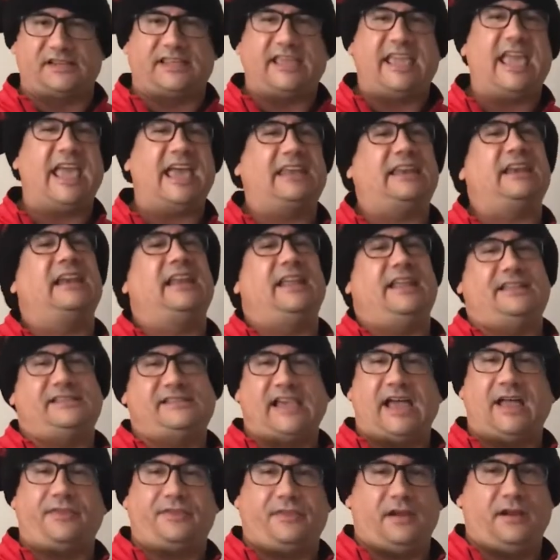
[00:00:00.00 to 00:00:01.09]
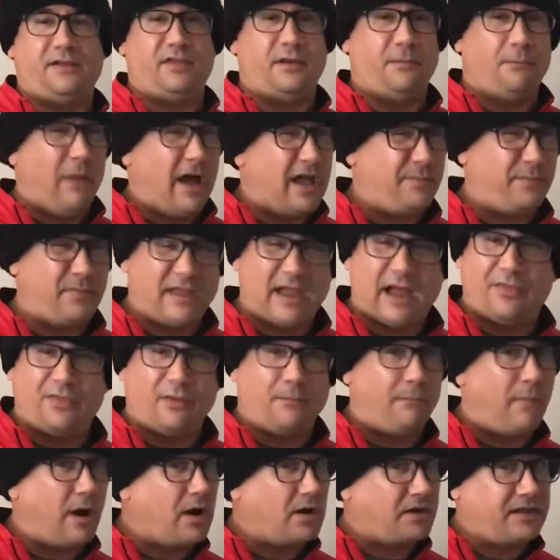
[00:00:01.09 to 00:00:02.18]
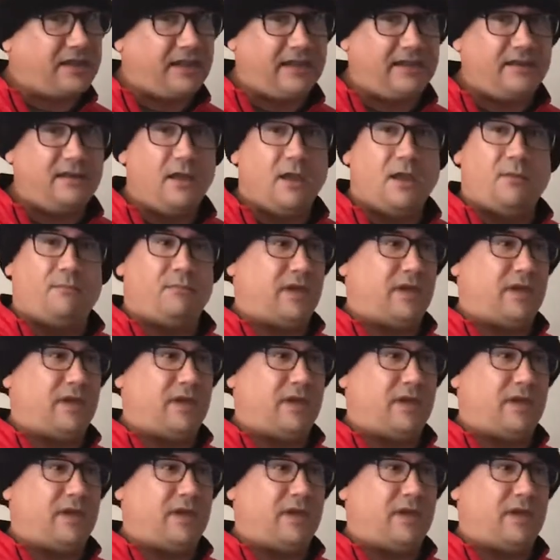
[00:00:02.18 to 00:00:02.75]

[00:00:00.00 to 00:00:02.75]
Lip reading: and candidates out there that might be on the market,